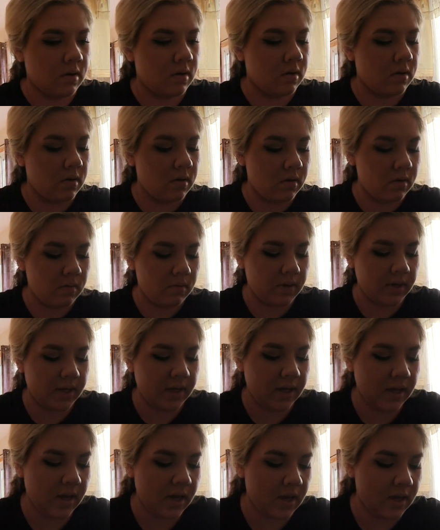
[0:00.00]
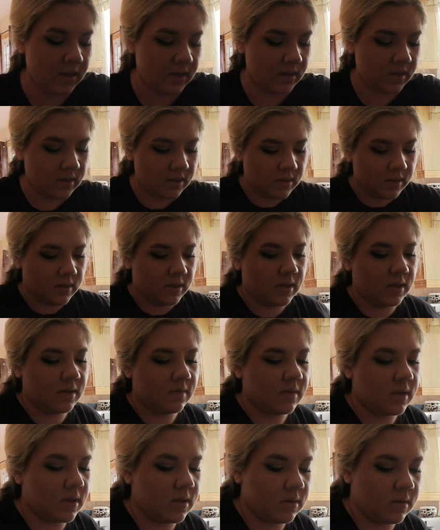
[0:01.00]
Okay, let's see if
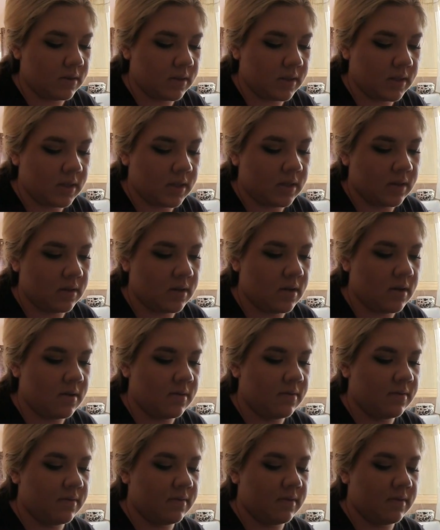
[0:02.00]
that looks like enough.